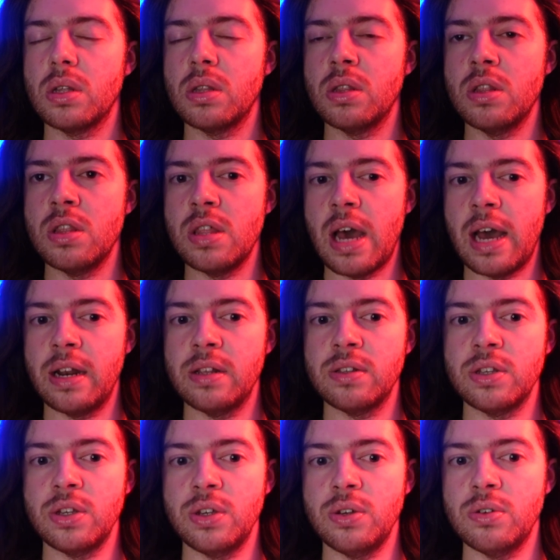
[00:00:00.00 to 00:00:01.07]
that is
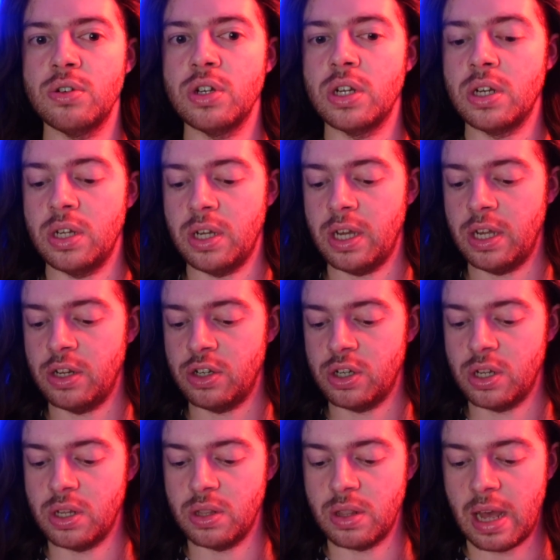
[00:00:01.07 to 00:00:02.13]
a huge
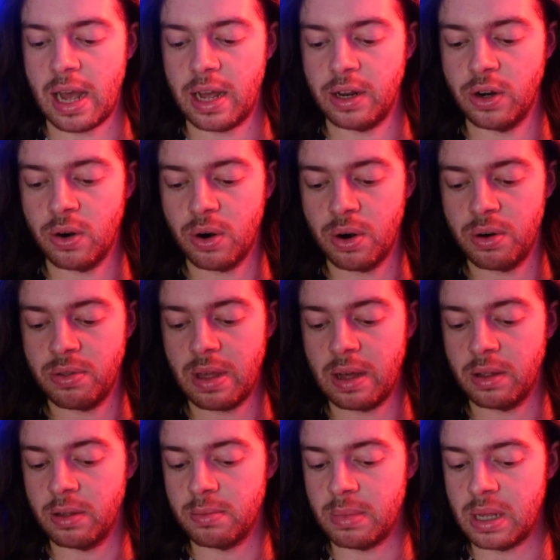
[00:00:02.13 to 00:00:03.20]
indication that your earth
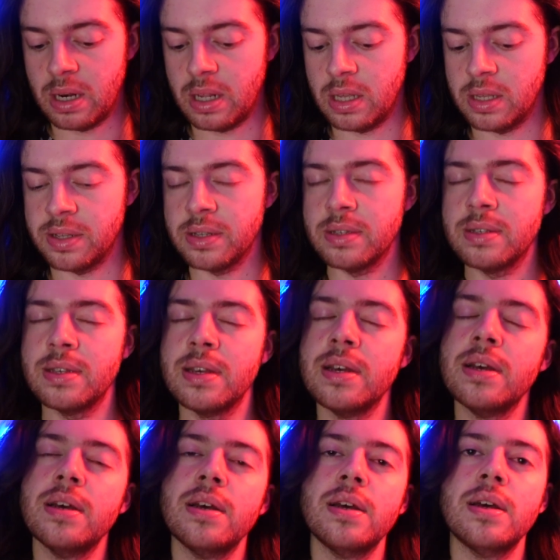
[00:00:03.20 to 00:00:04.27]
element is
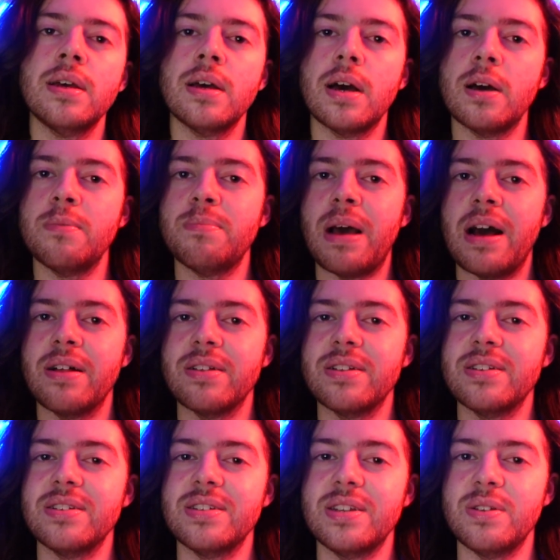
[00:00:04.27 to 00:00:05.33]

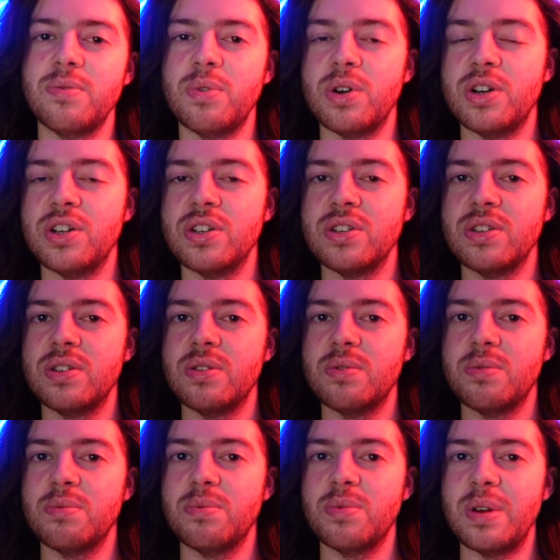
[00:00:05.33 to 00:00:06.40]
unbalanced, and we're just
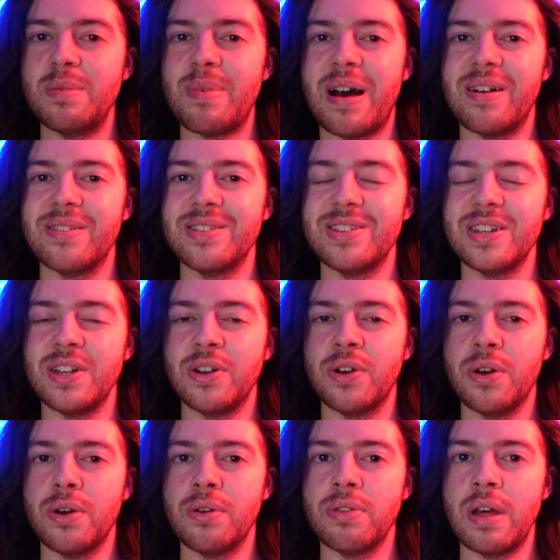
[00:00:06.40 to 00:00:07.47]
rebalancing
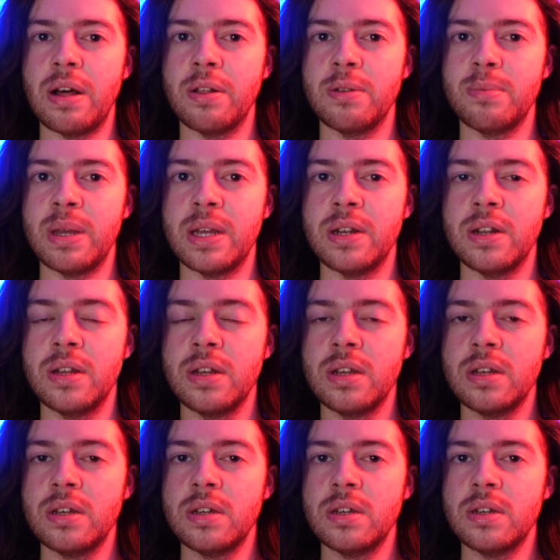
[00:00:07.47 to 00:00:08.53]
your earth element.
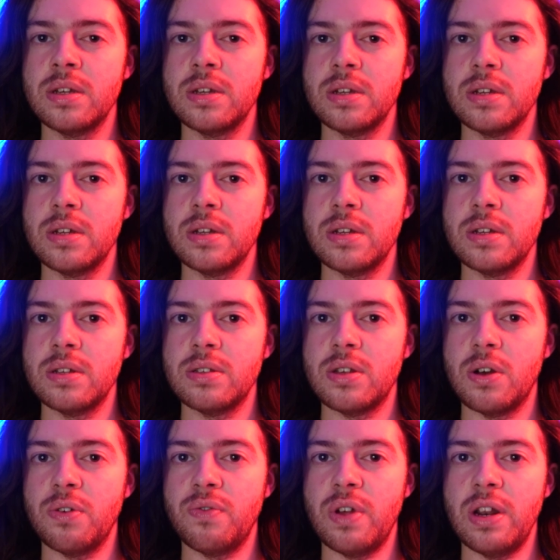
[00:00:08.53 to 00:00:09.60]

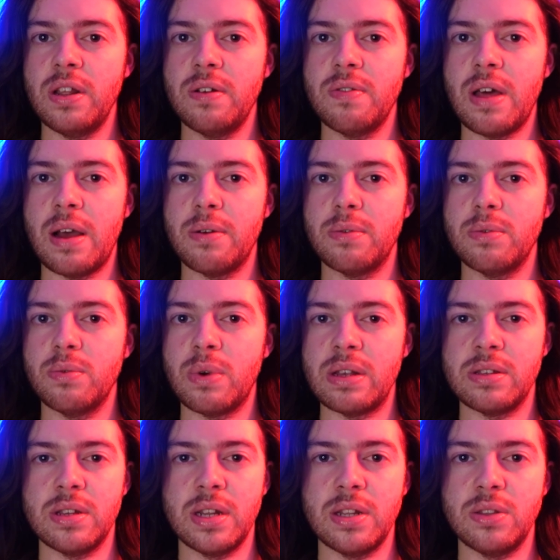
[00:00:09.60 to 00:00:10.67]
So if any of that
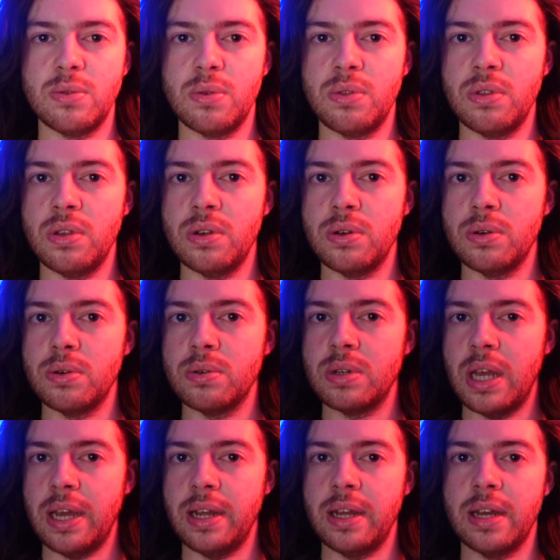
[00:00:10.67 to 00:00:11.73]
resonates with you,
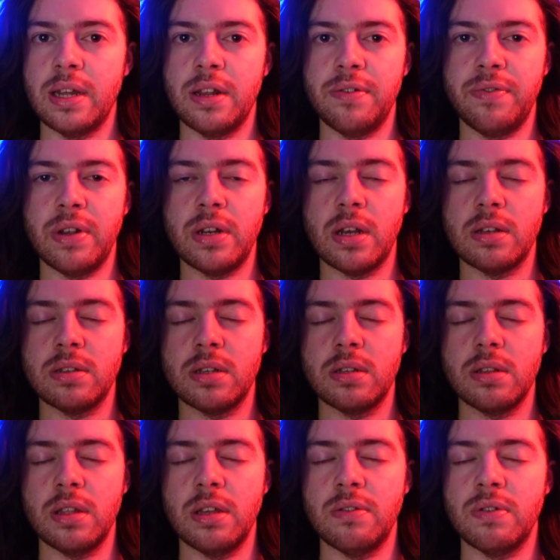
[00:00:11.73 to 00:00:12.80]
take it. If it
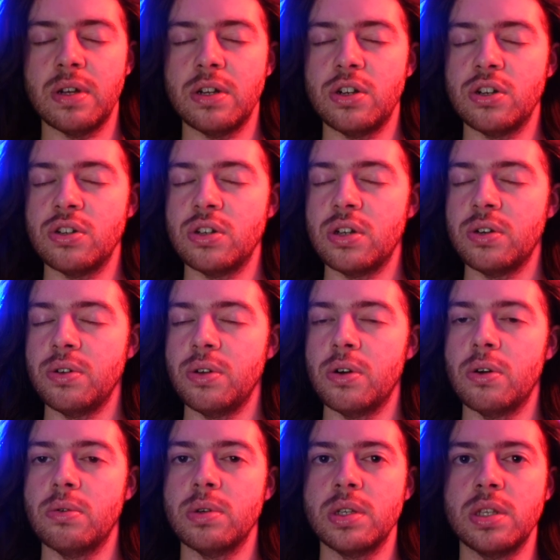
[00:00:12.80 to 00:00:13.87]
doesn't, leave it. Just know
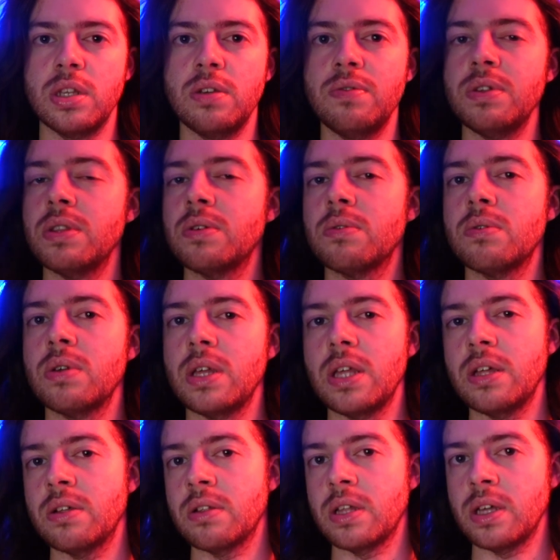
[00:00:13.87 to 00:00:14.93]
you're receiving the
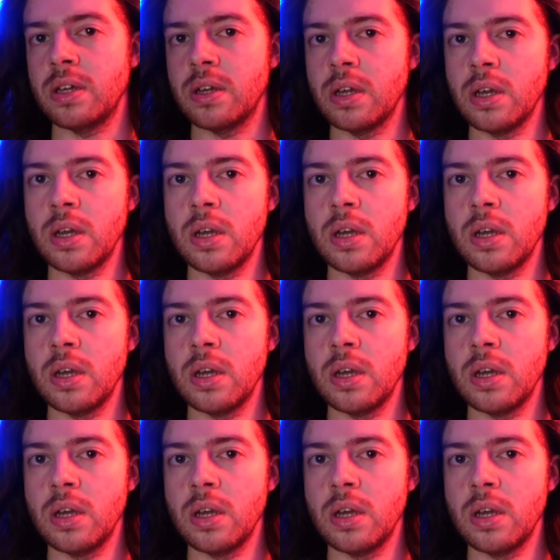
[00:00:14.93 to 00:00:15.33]
healing